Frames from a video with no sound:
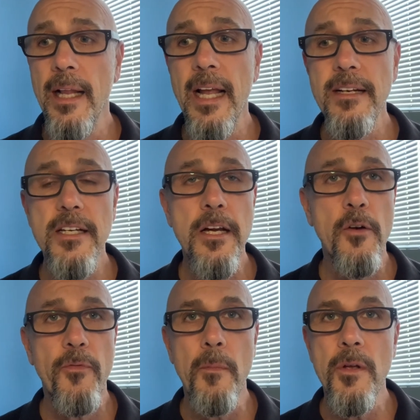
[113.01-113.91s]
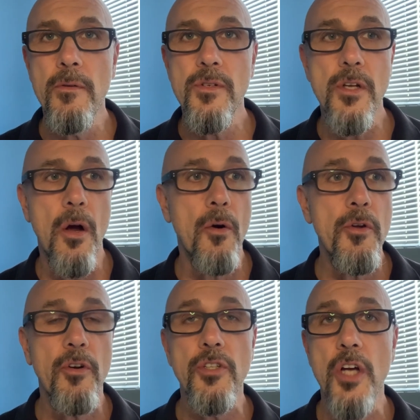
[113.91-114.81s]
like to hear from you so you
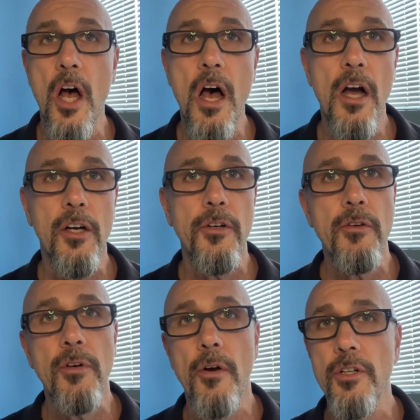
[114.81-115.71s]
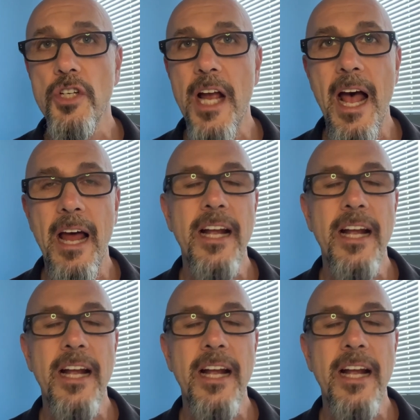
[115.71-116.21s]
can talk or you can go to chat.